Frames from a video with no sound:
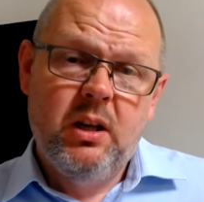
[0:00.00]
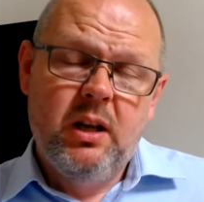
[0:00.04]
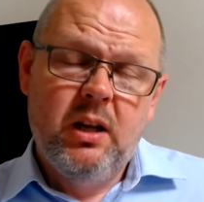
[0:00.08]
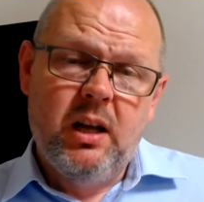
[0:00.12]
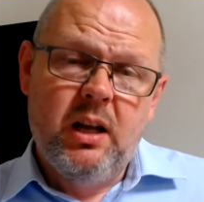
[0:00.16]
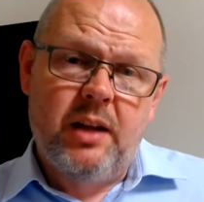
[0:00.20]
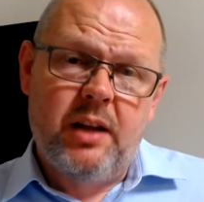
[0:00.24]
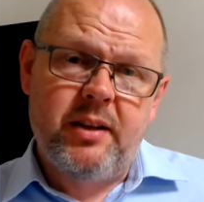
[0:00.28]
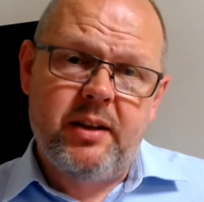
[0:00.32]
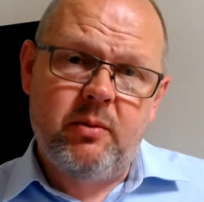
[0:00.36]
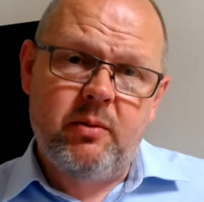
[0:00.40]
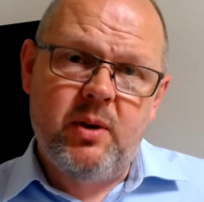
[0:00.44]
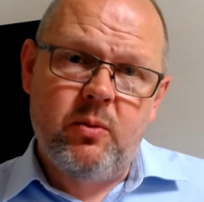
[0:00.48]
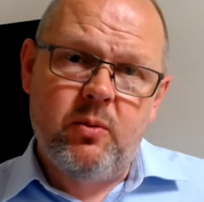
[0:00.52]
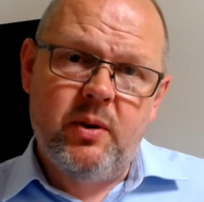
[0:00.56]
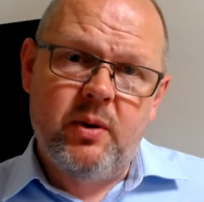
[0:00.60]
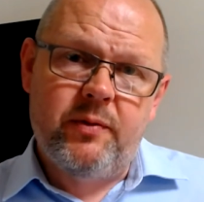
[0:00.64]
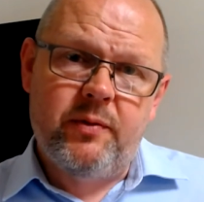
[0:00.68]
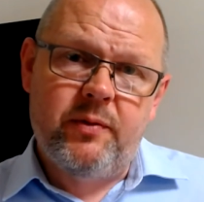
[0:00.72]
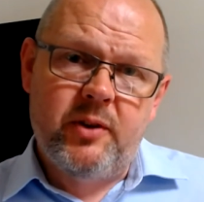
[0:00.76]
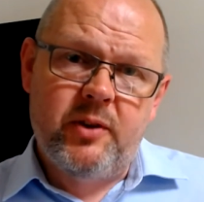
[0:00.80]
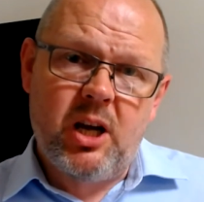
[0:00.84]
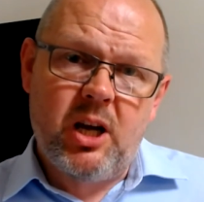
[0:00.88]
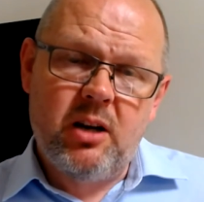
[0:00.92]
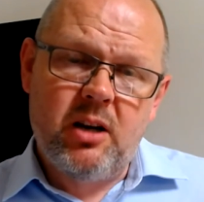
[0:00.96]
I think
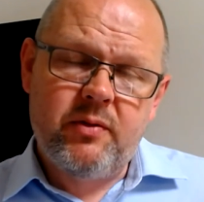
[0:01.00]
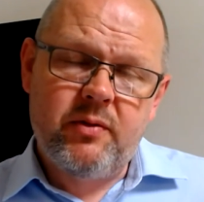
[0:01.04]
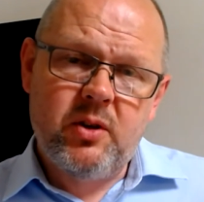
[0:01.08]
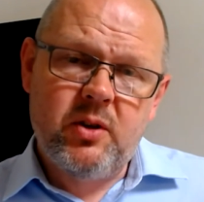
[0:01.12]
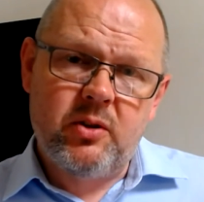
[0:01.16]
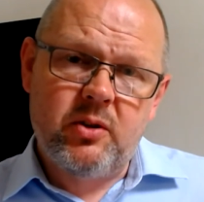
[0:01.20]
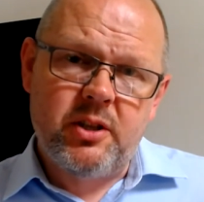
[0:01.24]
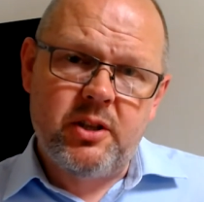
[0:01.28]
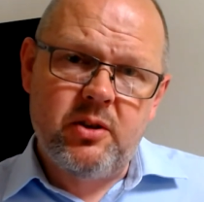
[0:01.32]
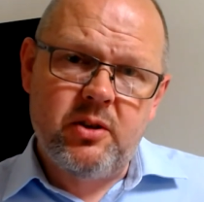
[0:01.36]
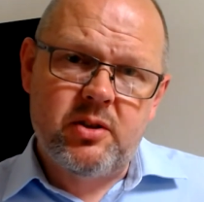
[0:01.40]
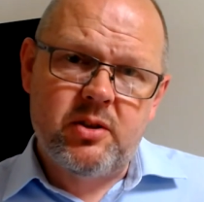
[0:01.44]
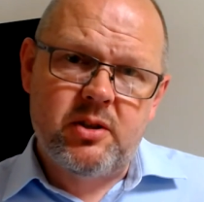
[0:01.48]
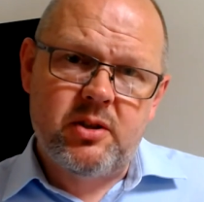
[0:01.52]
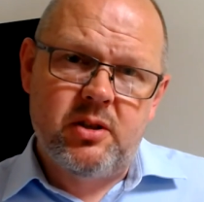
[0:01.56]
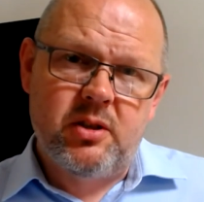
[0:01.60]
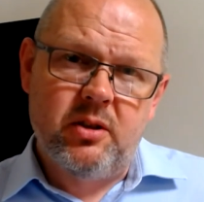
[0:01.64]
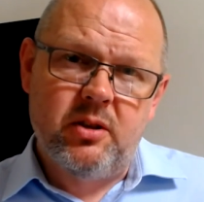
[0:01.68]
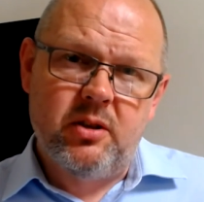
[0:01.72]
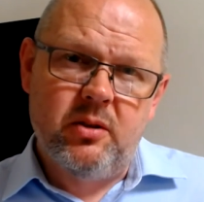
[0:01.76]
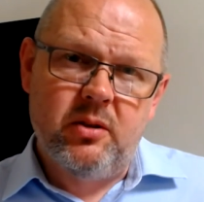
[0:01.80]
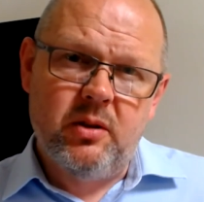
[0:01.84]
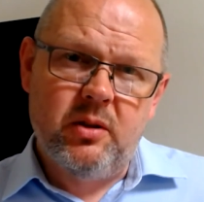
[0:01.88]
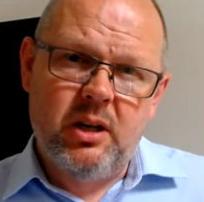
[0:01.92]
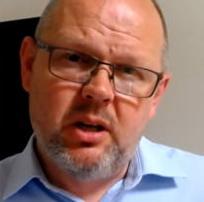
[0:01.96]
we've kind of got used
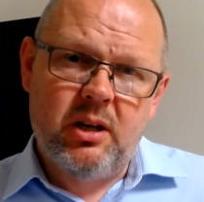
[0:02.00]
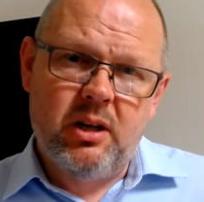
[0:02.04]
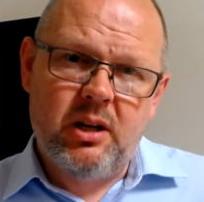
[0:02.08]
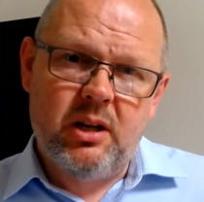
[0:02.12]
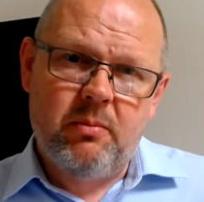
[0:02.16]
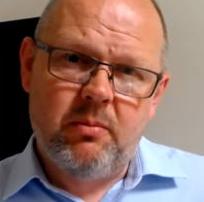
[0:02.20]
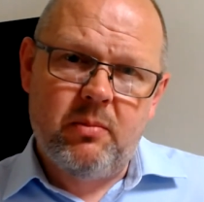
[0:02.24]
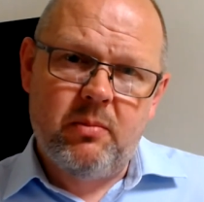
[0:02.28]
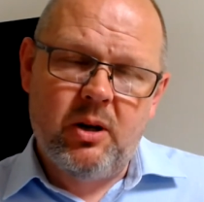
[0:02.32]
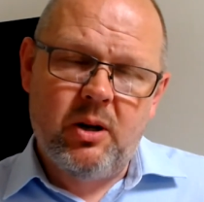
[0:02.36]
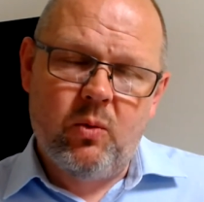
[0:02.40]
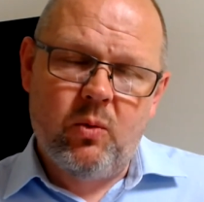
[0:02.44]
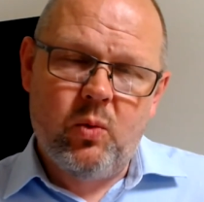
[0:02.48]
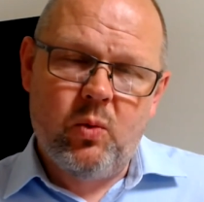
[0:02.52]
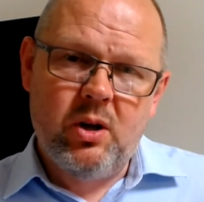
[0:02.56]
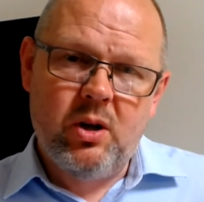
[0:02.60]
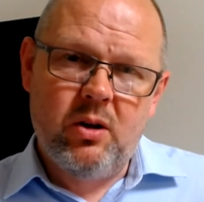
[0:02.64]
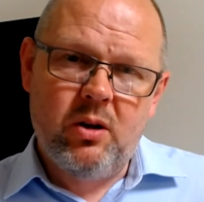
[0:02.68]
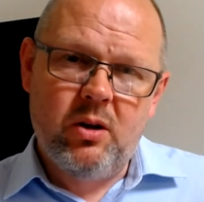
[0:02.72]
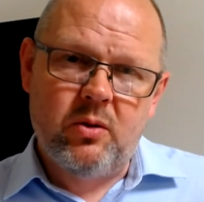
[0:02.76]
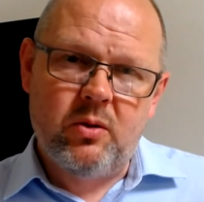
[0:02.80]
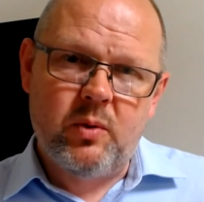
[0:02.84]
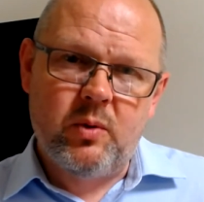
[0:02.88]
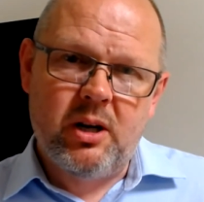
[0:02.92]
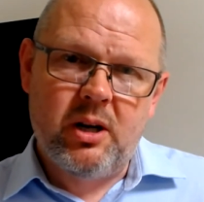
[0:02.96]
to a
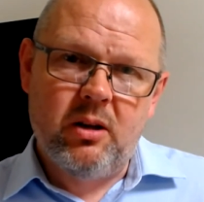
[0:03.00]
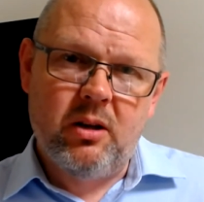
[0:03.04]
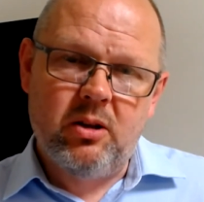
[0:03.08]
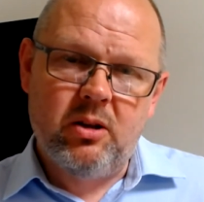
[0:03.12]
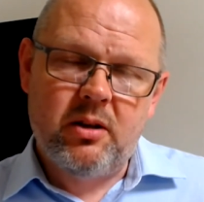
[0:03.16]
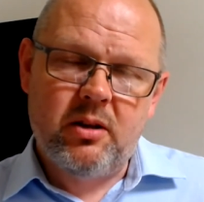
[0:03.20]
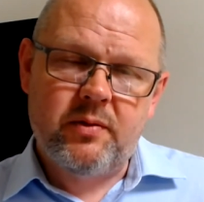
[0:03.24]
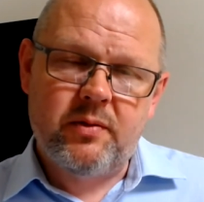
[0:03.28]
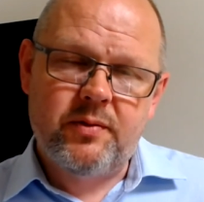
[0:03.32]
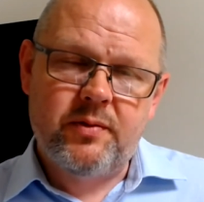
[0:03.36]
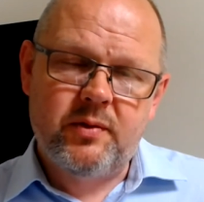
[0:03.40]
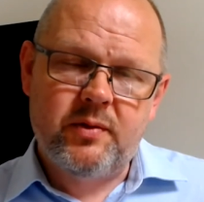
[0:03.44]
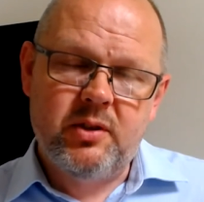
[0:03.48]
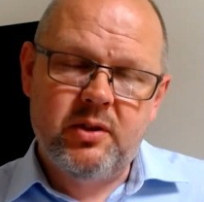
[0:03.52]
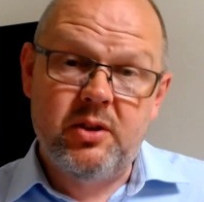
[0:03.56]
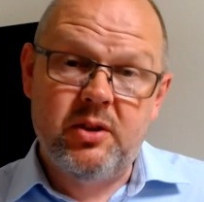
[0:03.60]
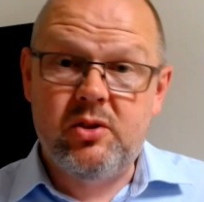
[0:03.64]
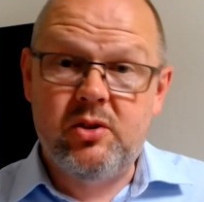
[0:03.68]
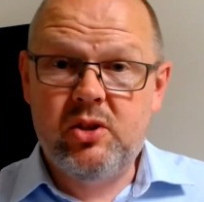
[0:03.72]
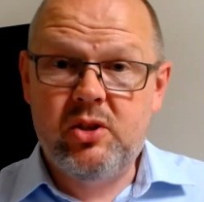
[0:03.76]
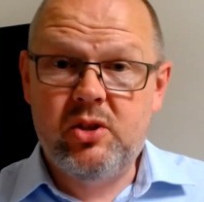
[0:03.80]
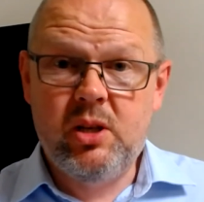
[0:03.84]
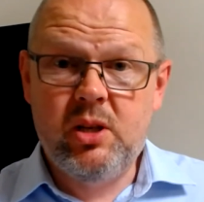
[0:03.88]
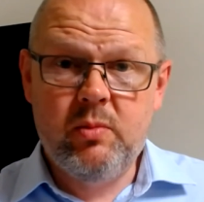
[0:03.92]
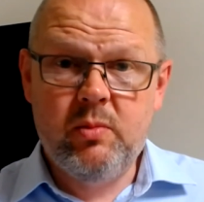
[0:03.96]
world where a lot of
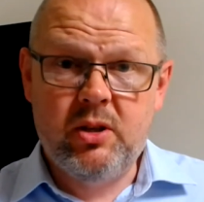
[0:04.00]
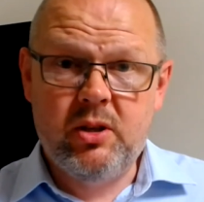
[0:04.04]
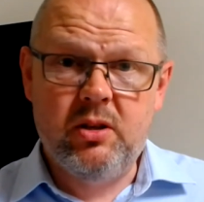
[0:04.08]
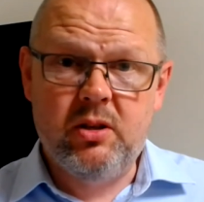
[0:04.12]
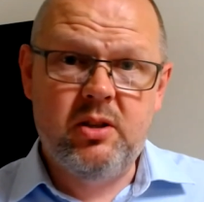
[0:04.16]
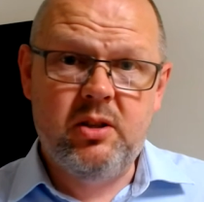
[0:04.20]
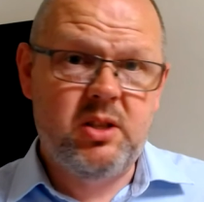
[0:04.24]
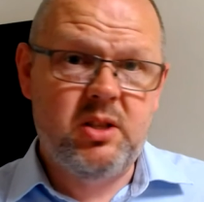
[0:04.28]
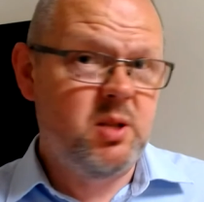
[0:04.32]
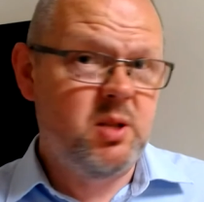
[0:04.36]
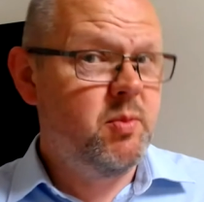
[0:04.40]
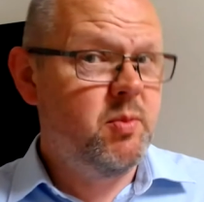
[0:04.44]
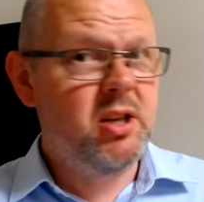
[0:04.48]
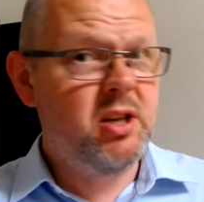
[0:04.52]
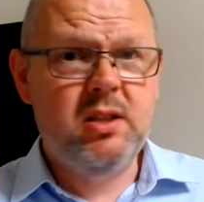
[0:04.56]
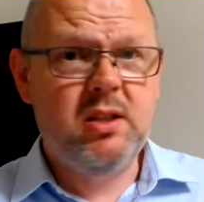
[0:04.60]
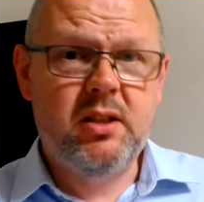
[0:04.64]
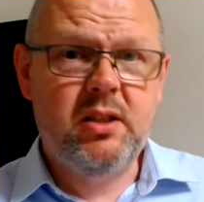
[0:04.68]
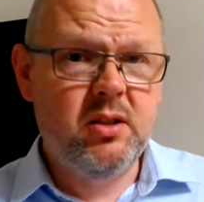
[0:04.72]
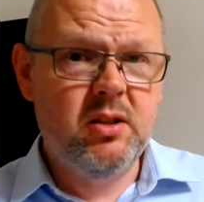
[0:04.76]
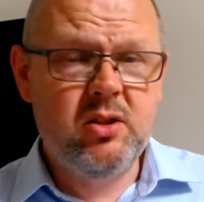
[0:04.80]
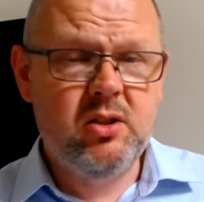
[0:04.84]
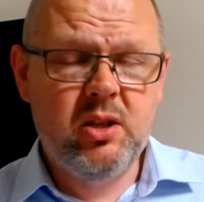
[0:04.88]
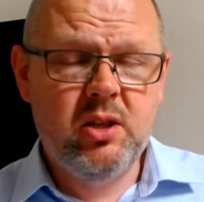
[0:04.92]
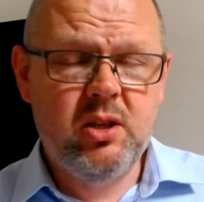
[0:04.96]
consumer goods, especially
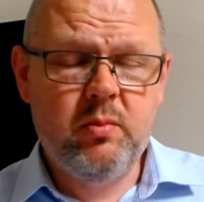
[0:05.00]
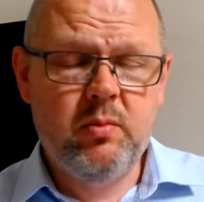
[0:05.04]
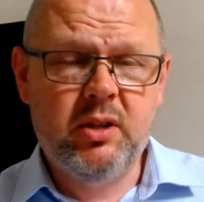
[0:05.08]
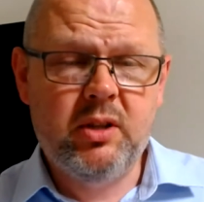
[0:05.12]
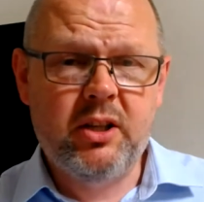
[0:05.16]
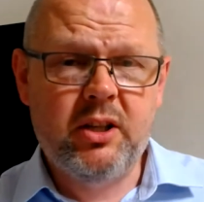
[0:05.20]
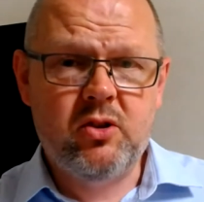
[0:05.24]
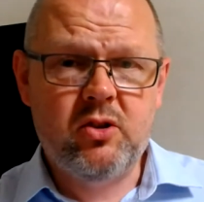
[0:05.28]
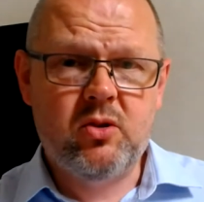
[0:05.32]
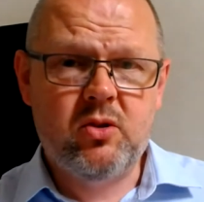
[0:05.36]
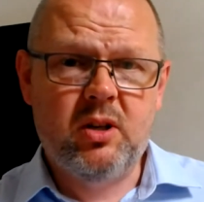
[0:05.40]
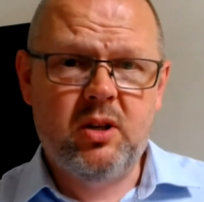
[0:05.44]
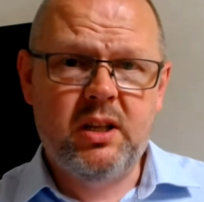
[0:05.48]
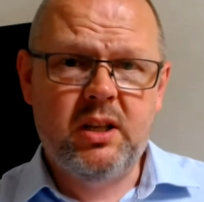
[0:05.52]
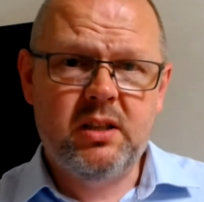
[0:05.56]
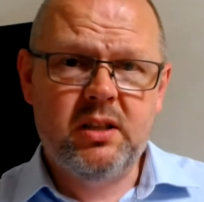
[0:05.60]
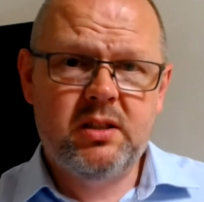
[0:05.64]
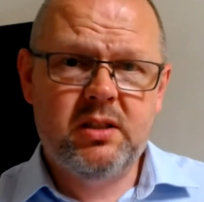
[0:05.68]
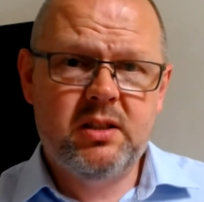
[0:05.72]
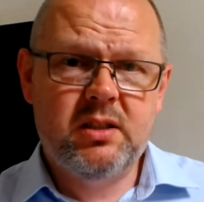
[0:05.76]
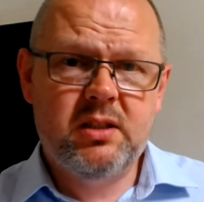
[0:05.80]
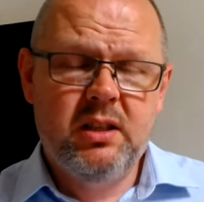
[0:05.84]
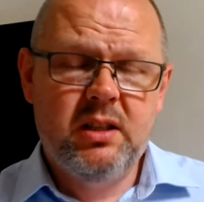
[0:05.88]
consumer electronics,